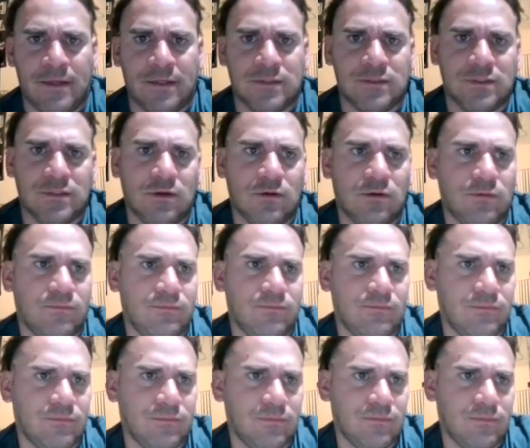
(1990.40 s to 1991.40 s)
So
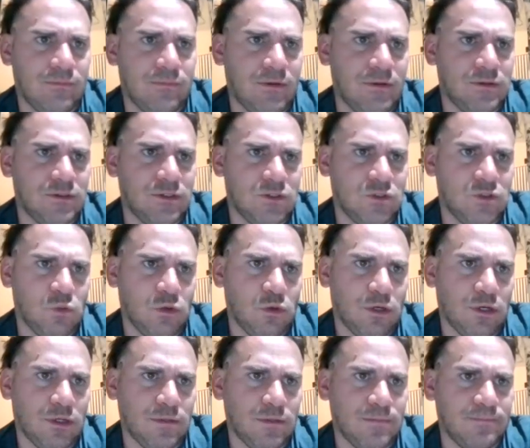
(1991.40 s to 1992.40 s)
there's this
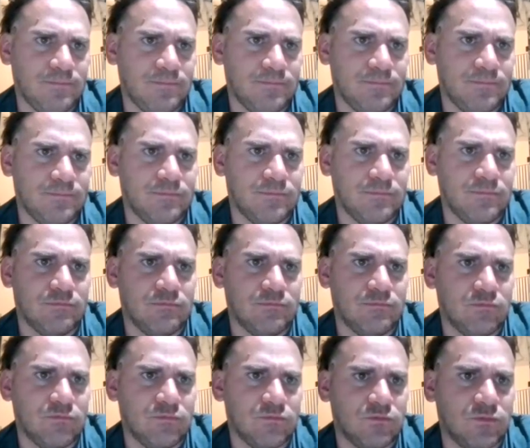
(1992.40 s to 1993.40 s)
word,
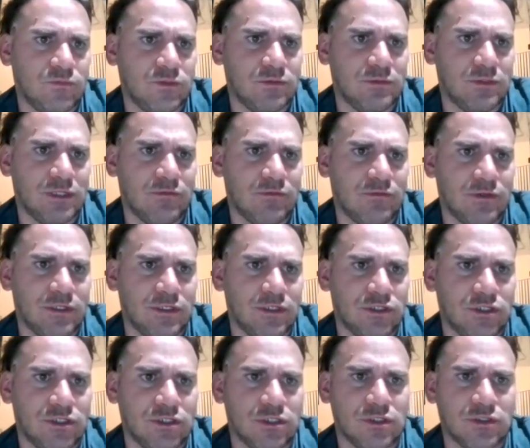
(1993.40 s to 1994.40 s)
some
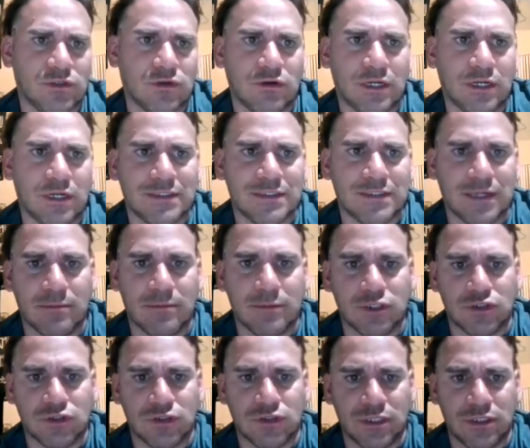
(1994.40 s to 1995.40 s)
definition. It's called
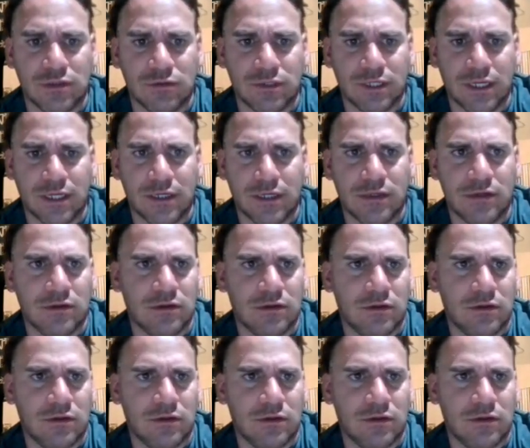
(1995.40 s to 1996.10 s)
isometry, okay?